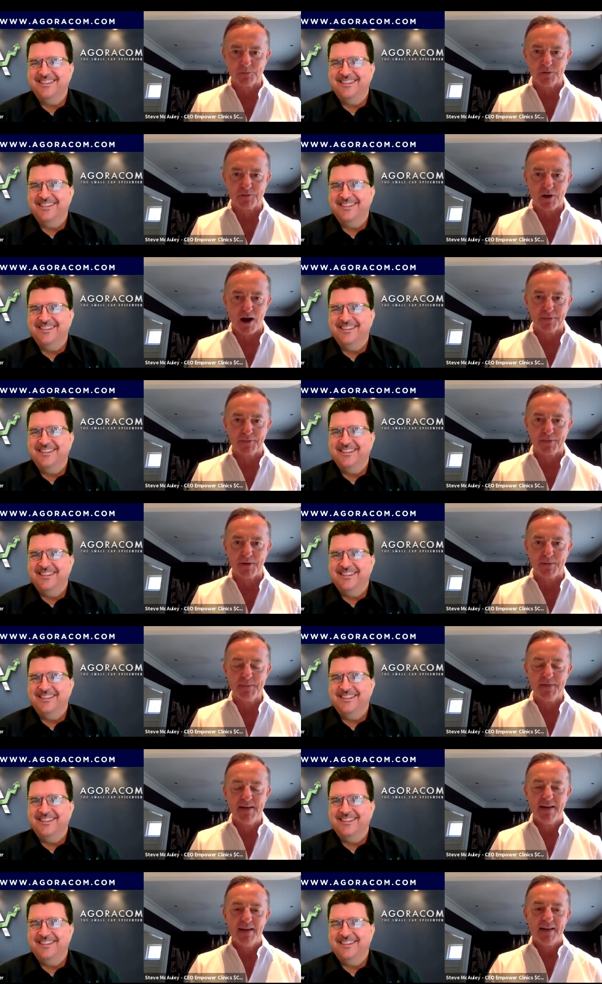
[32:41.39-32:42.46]
Speaker 1: we've got
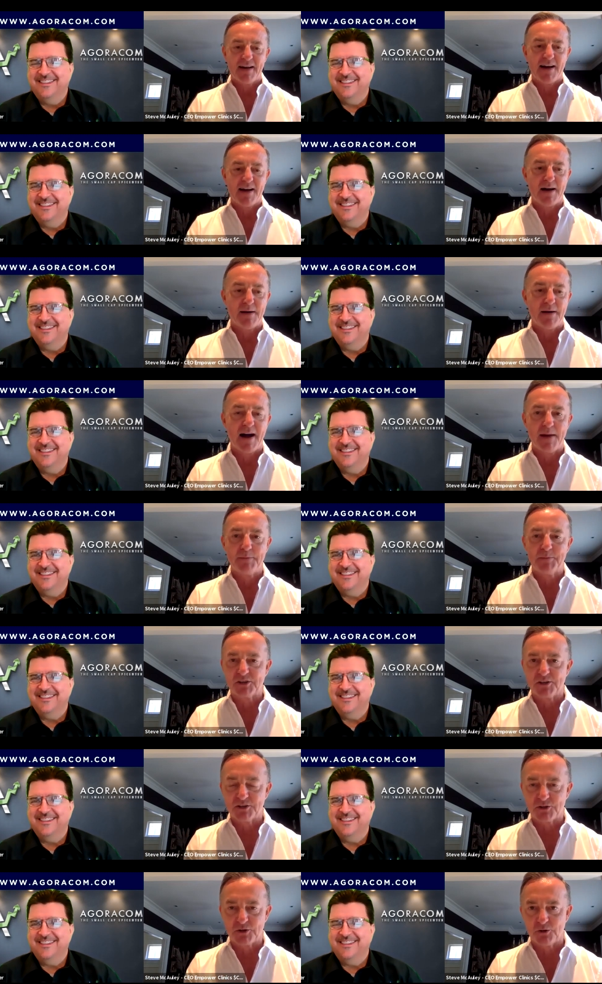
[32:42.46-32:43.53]
them. Uh, I'm
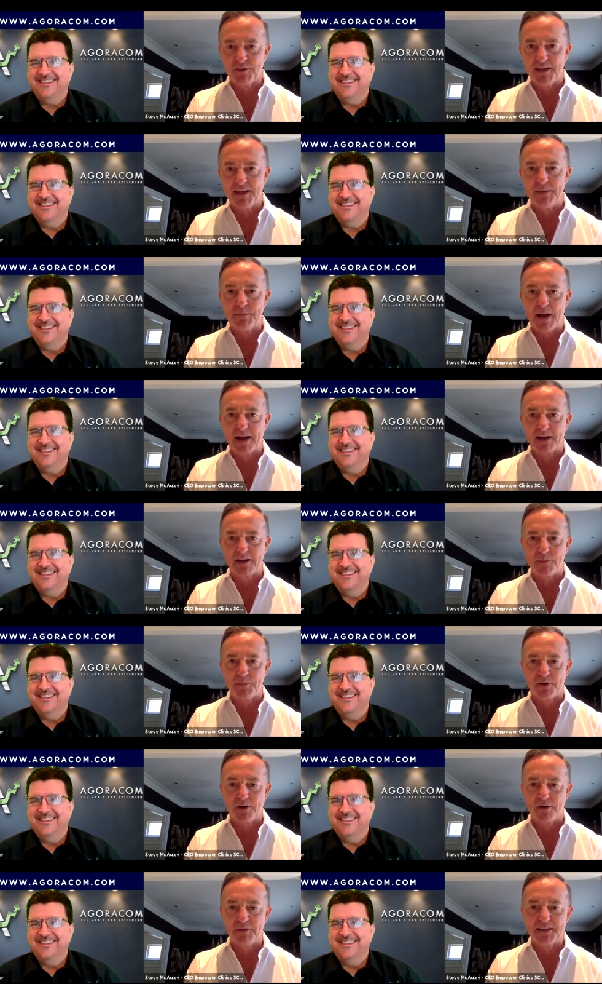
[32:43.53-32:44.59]
just gonna turn the heat back
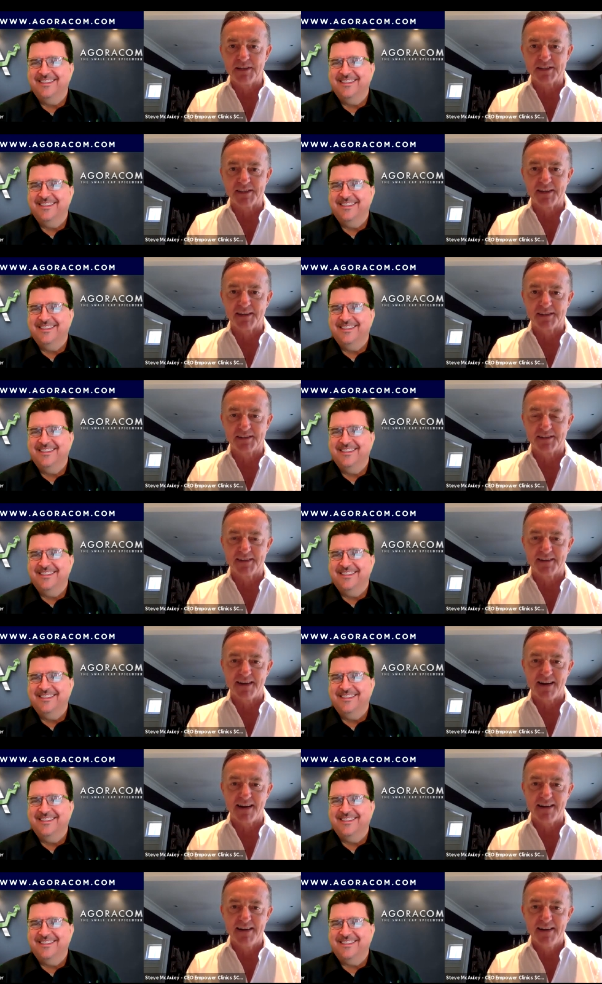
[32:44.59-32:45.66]
up on, on these things
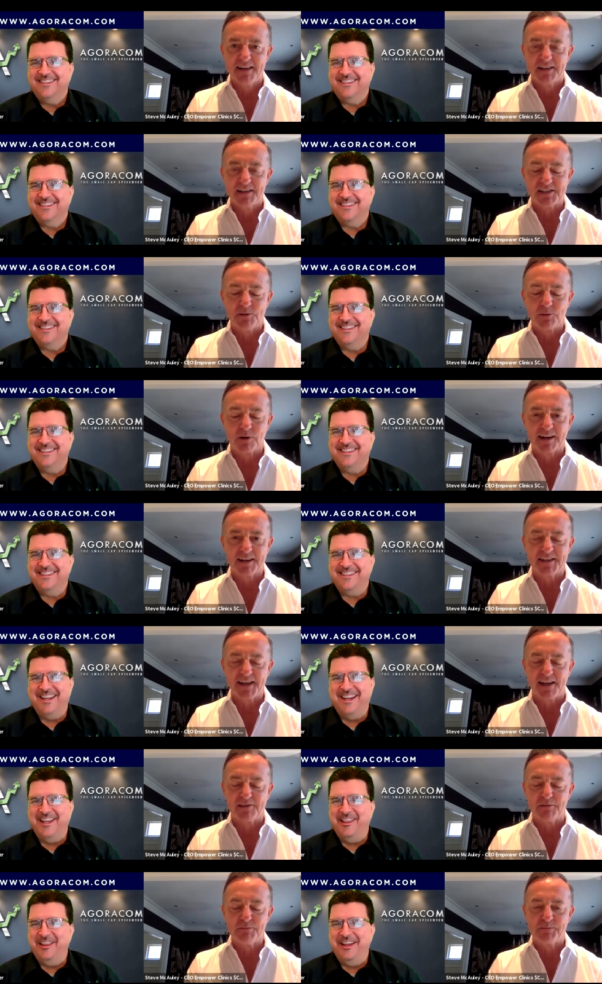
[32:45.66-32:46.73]
and uh, see where I can
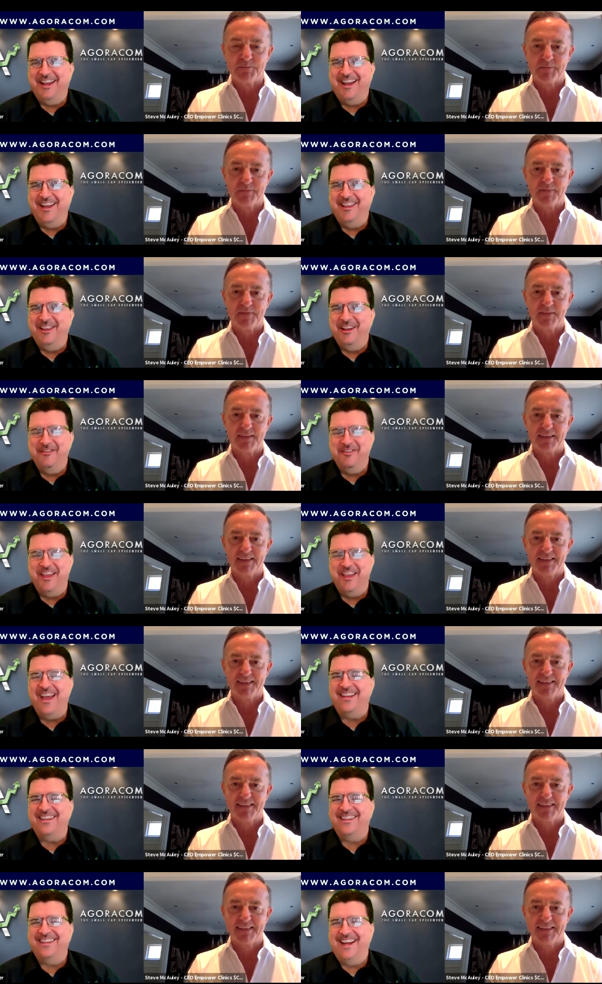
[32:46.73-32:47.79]
take them.
Speaker 2: I love
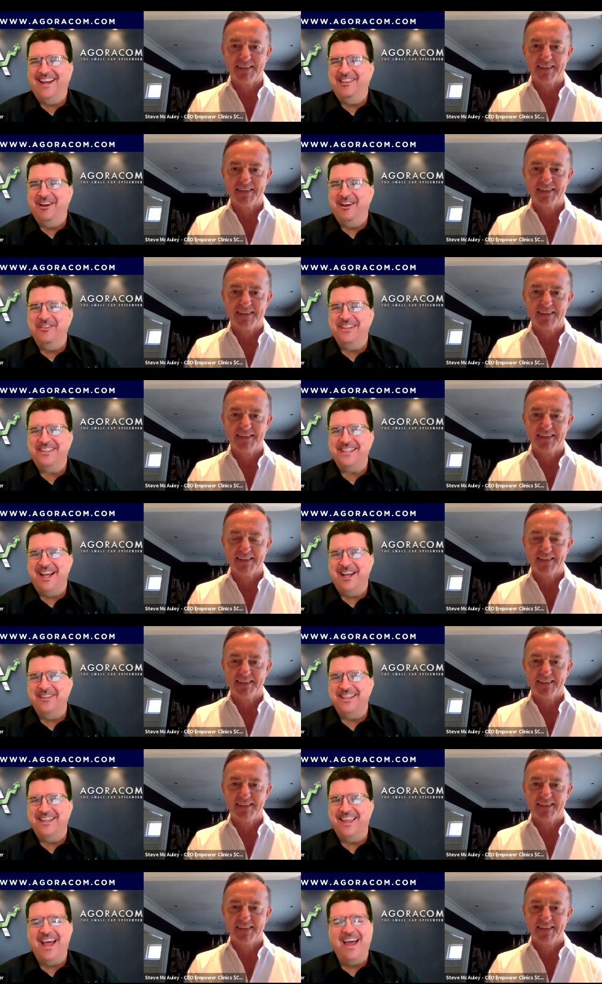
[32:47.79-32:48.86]
that. I love the
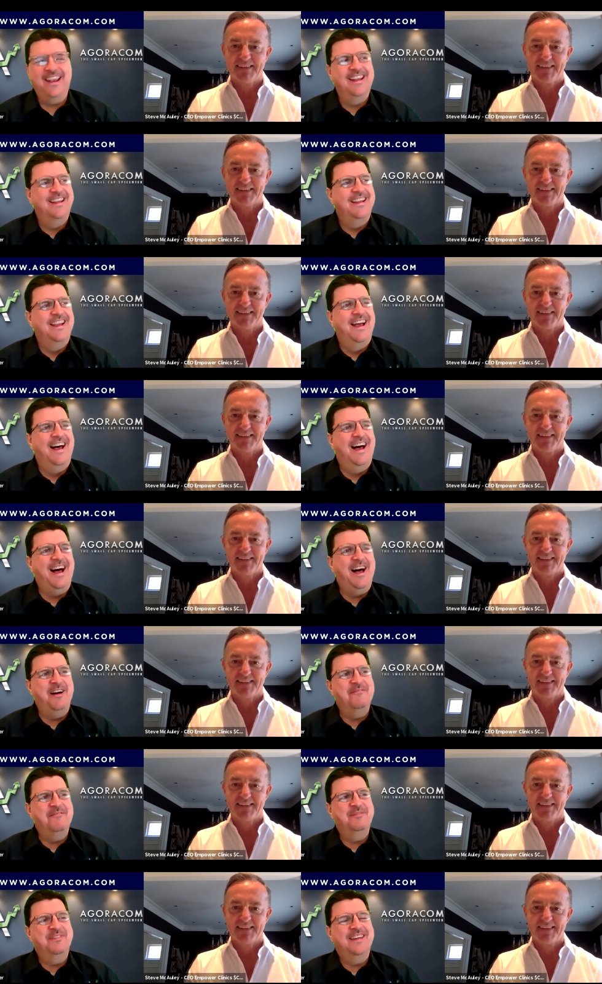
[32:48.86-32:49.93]
sounds of that.
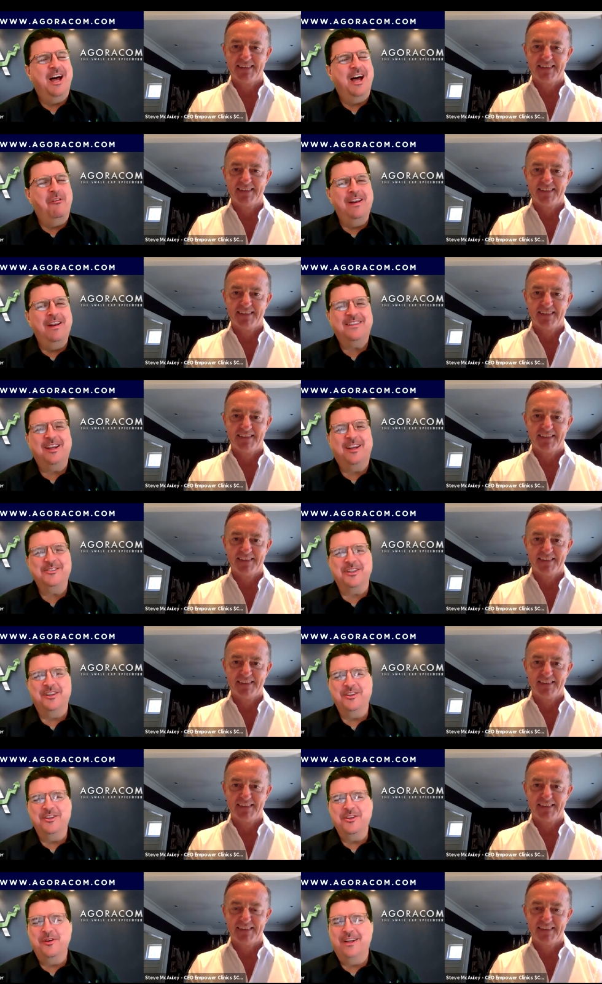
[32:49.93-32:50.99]
Um, I wanna touch
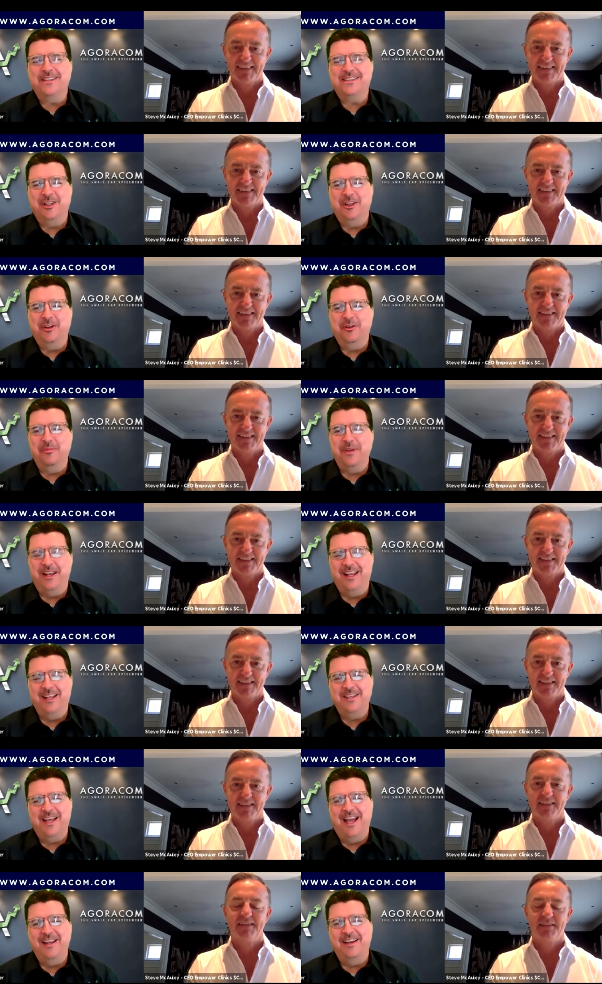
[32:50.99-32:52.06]
on the U S a little bit.
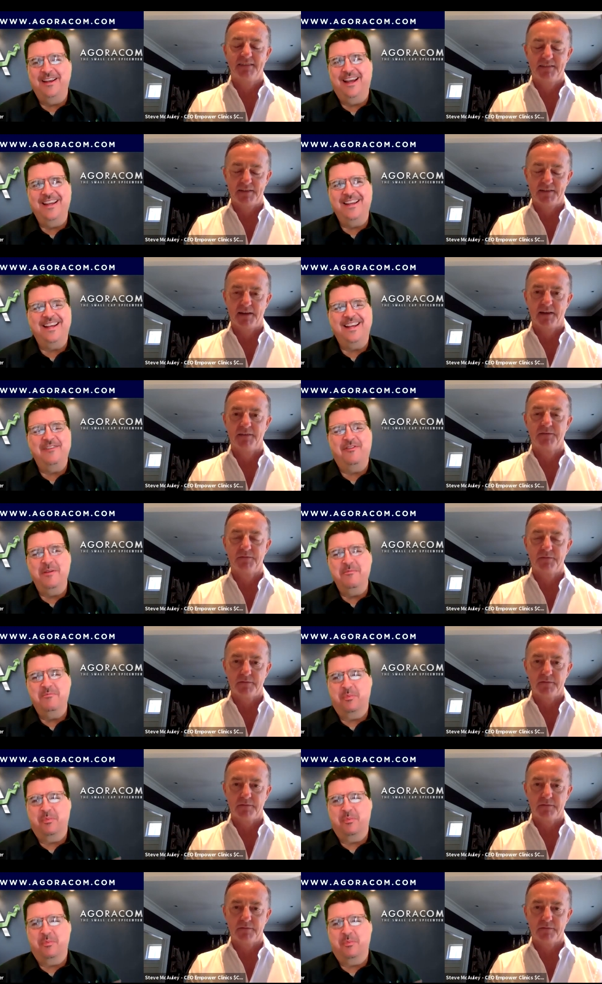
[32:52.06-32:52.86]
As I, I, if, I'm,